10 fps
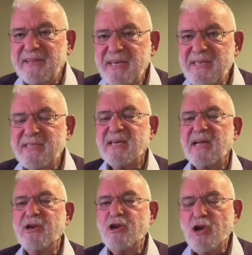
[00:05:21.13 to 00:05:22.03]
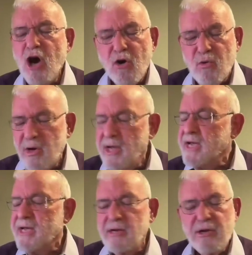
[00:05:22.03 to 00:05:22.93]
Sir, is, sir, let's no, move on to
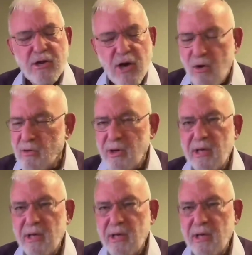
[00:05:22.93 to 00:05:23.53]
another question. No,